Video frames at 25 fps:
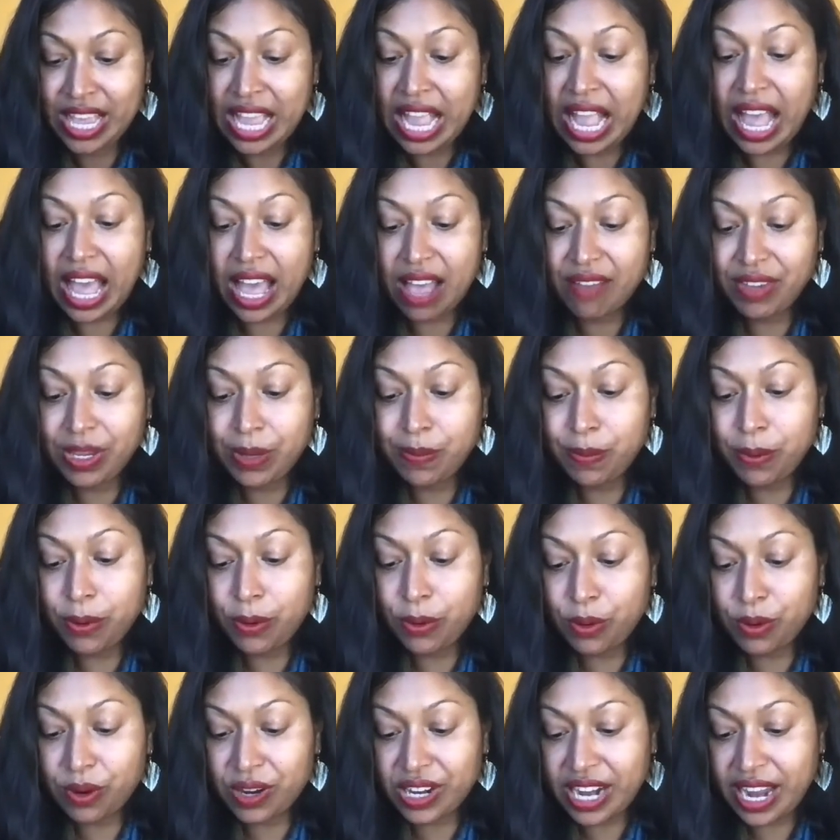Having
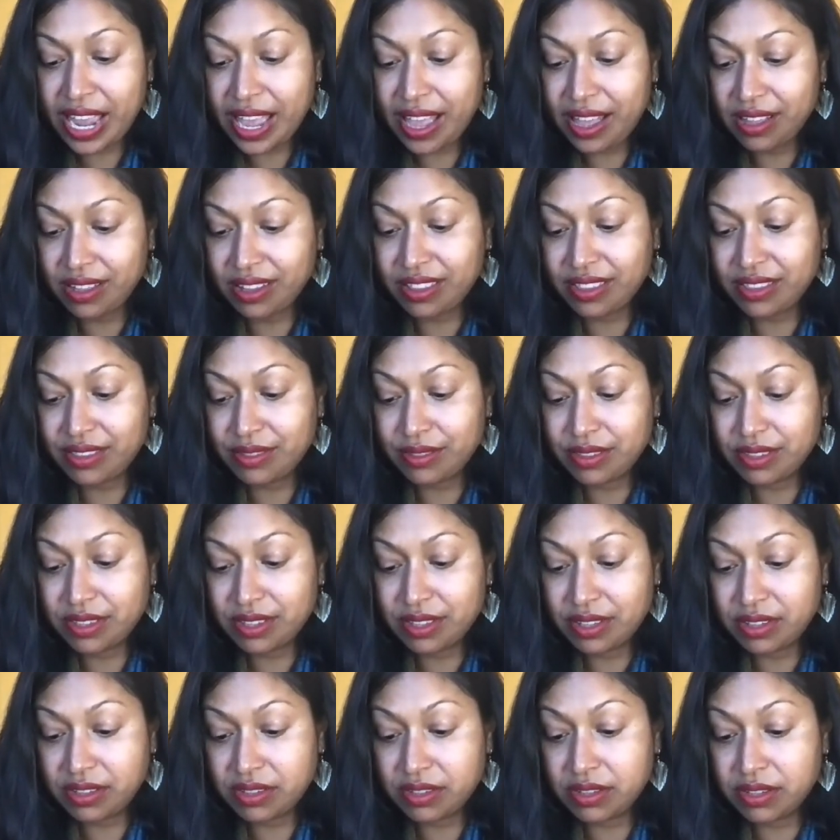poor health
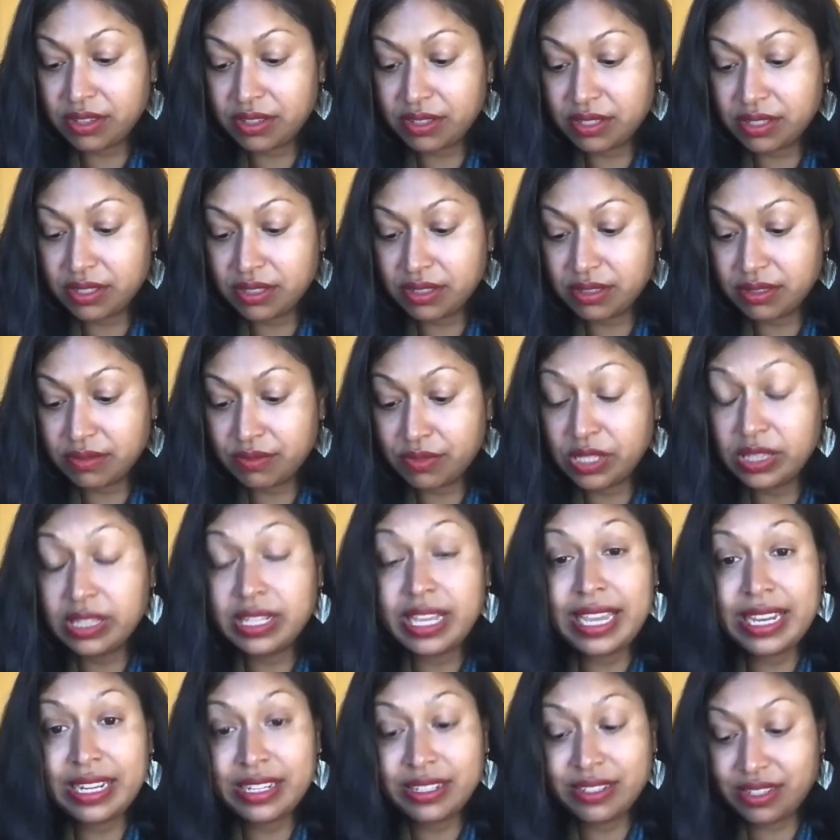
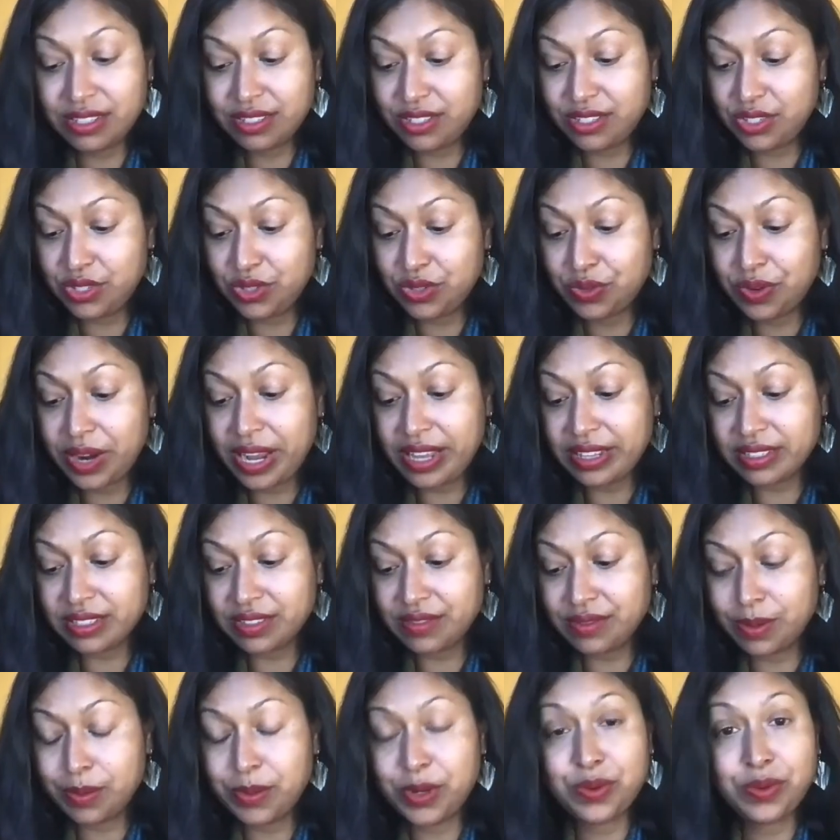related to stress
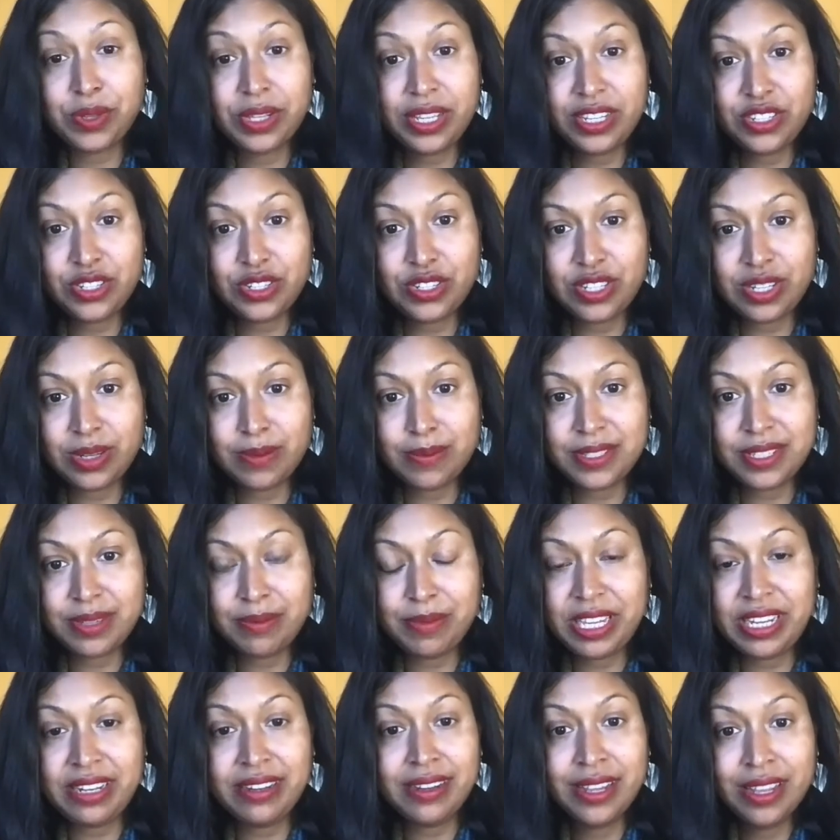from your relationships. I
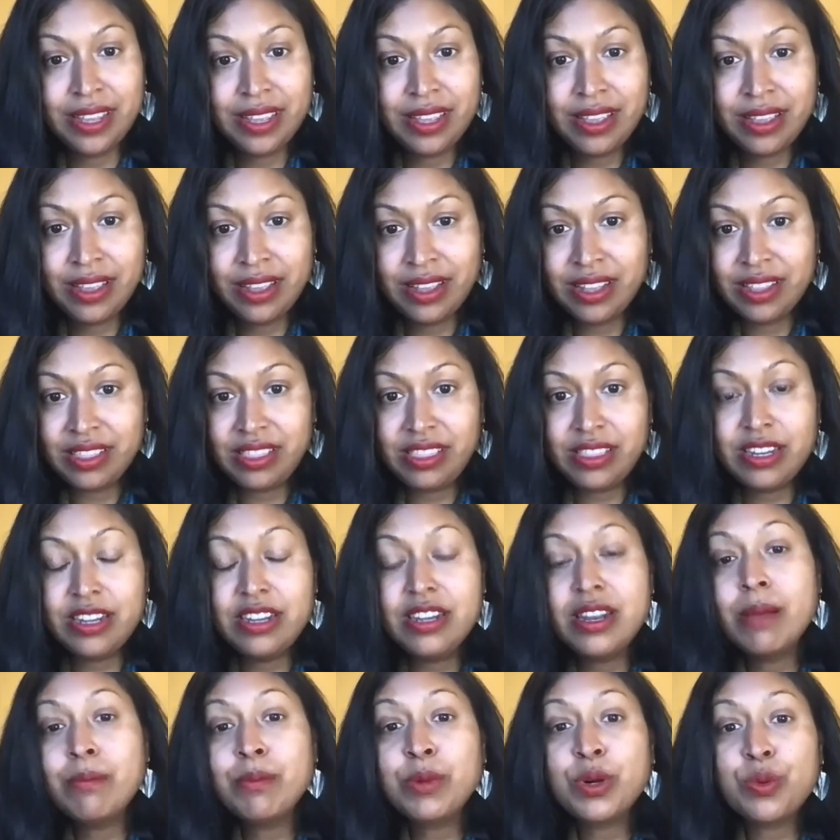mean, the
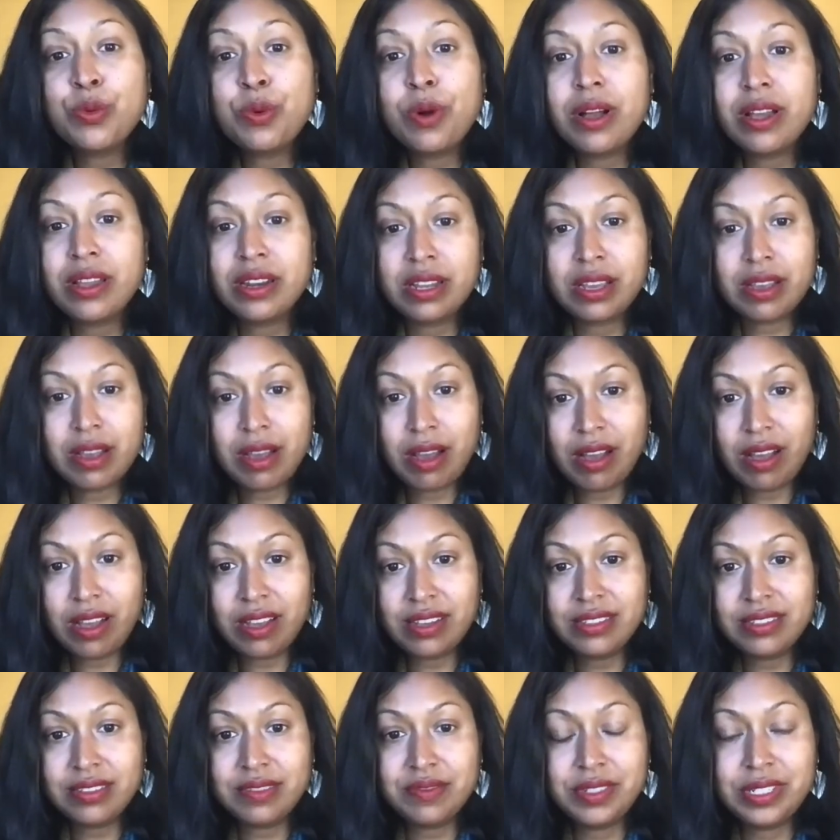number one
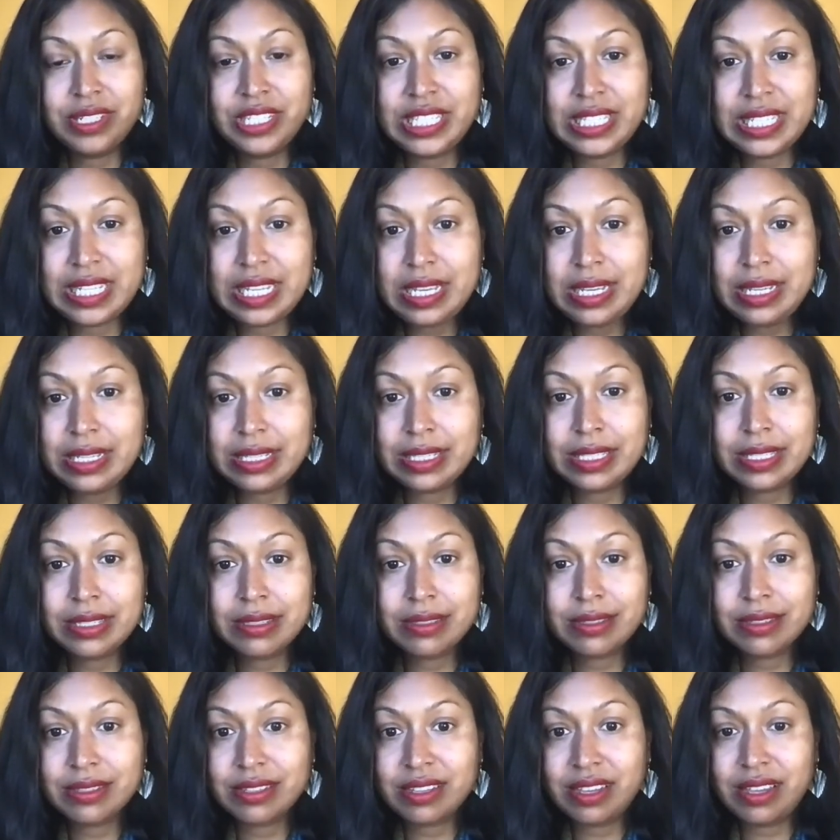cause of
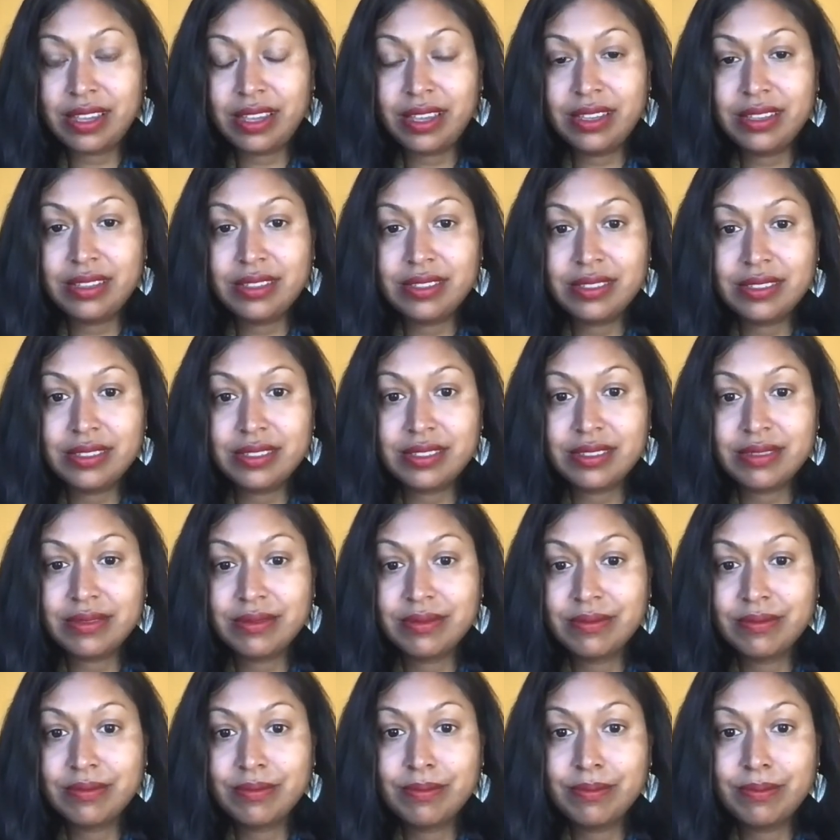disease is
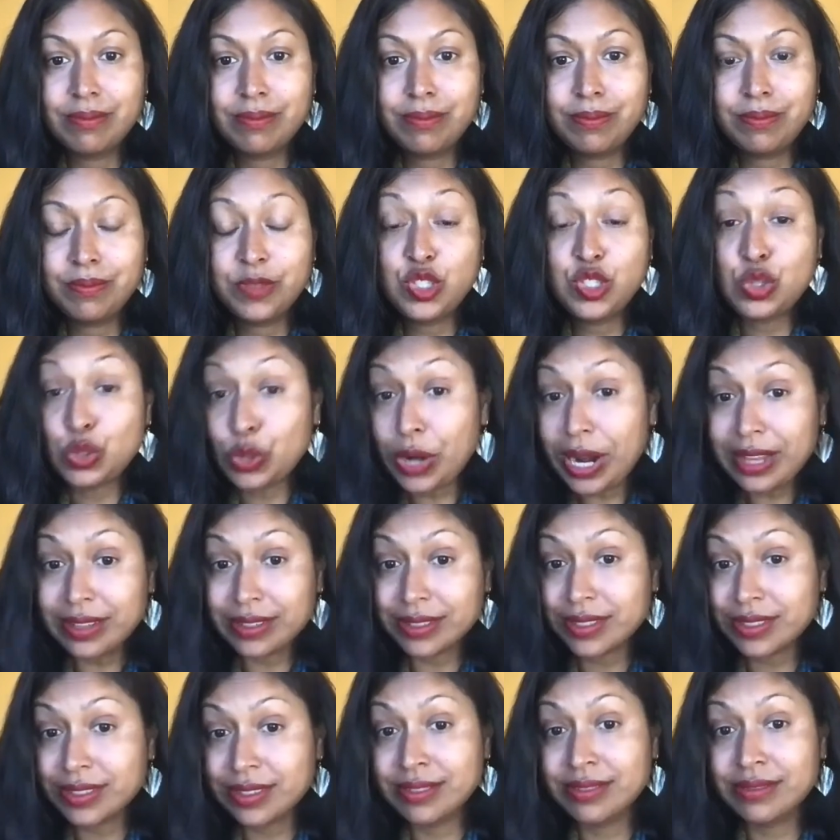
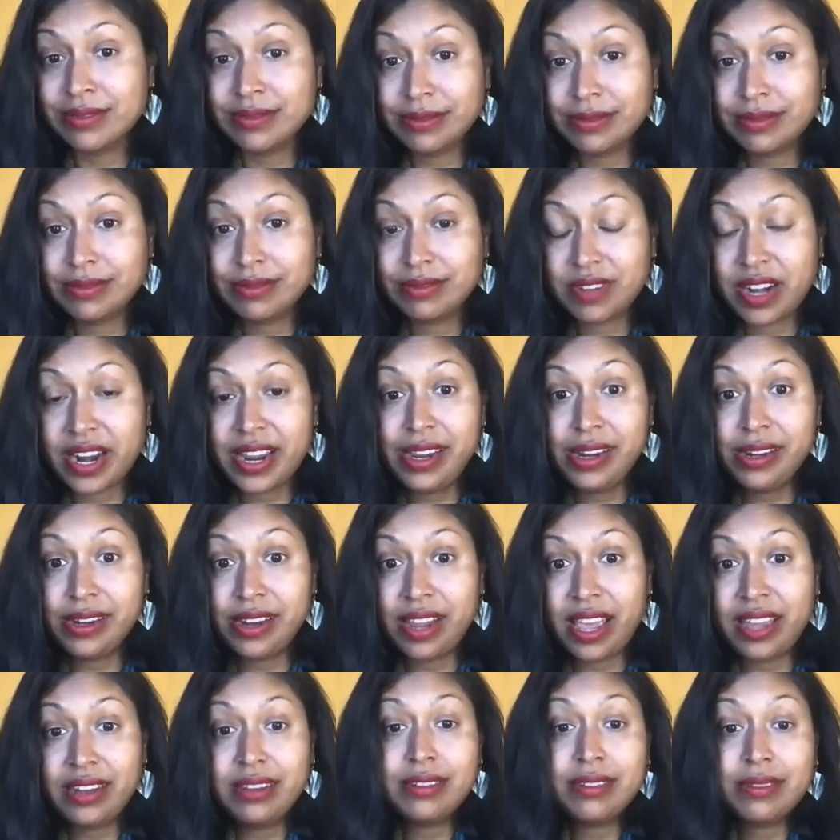stress, right?
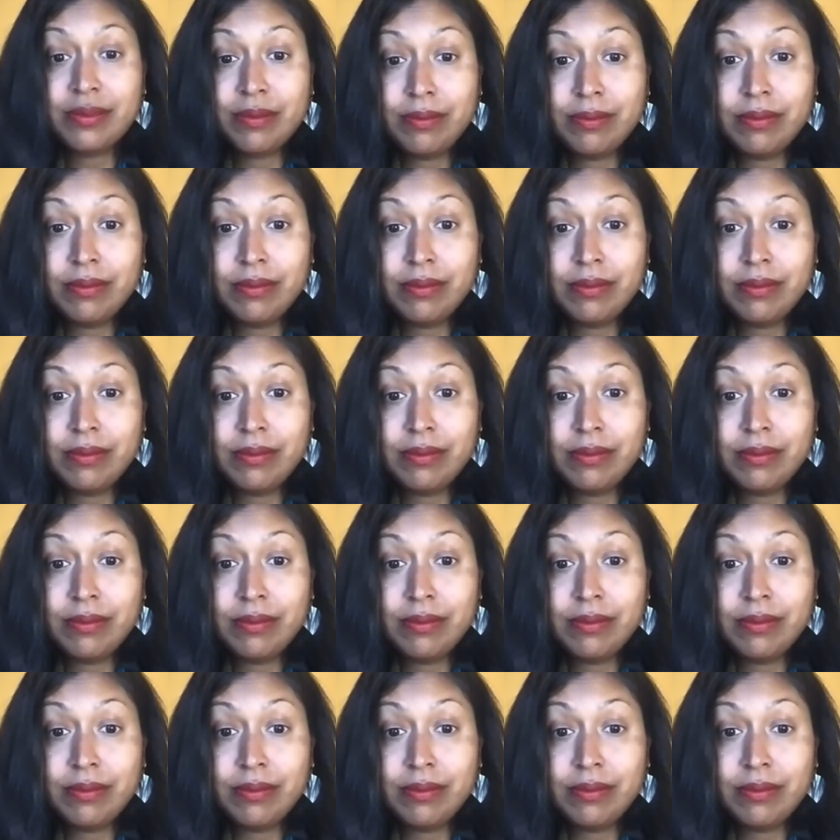And